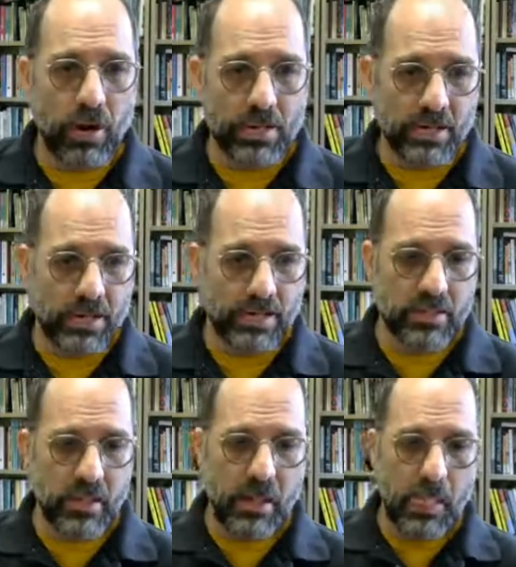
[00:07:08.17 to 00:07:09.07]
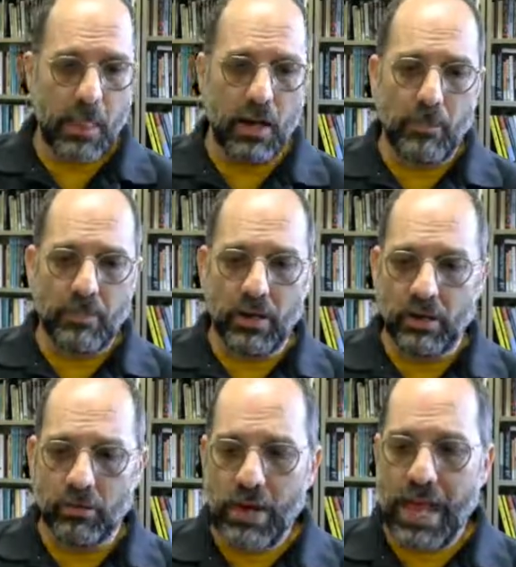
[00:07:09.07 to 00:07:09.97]
process
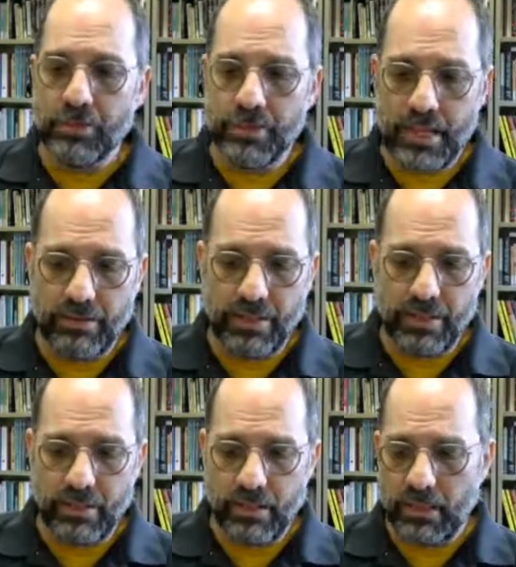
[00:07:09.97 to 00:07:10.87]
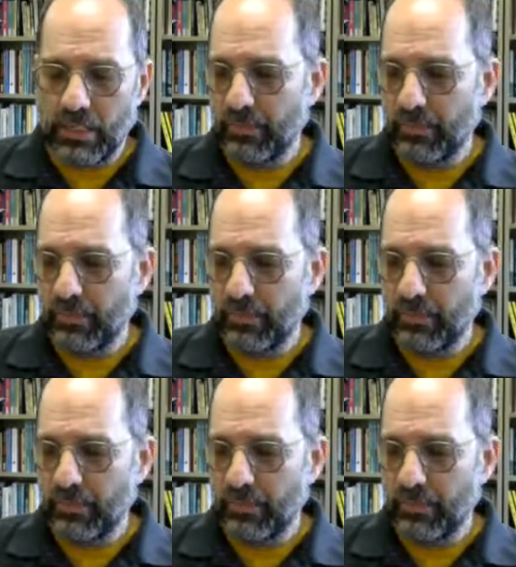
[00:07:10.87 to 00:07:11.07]
rather than the